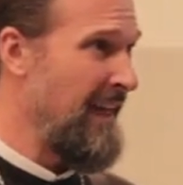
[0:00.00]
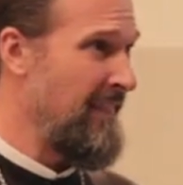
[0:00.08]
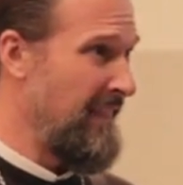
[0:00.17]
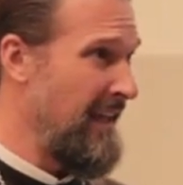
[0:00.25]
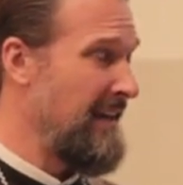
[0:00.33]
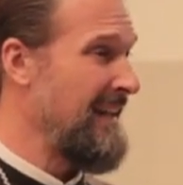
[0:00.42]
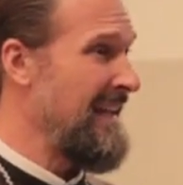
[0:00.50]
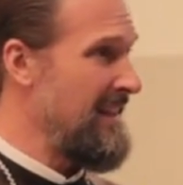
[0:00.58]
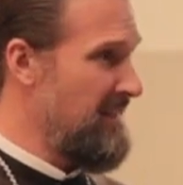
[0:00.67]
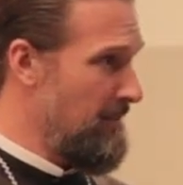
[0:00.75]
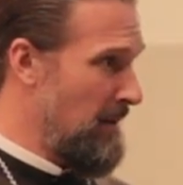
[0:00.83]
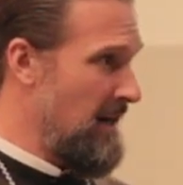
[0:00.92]
and then
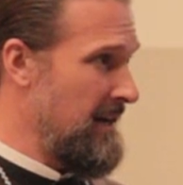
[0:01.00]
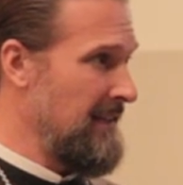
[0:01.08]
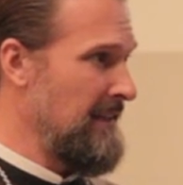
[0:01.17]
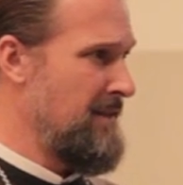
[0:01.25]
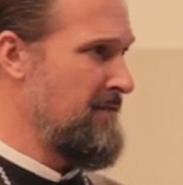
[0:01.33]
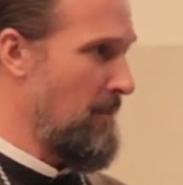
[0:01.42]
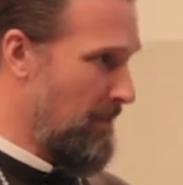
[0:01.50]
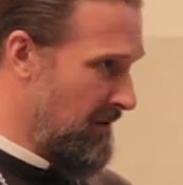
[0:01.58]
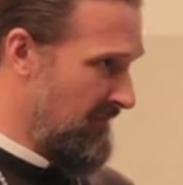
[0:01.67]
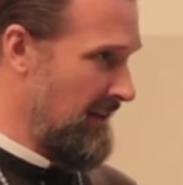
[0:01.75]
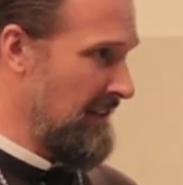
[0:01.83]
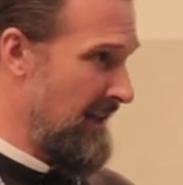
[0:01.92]
in the body lived a
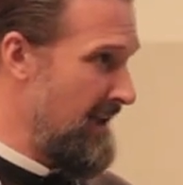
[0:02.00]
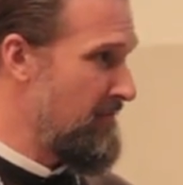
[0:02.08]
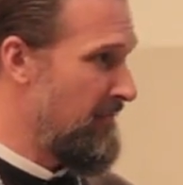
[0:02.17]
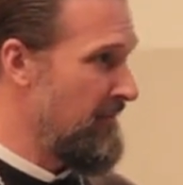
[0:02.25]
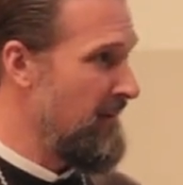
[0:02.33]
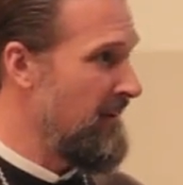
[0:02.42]
perfect life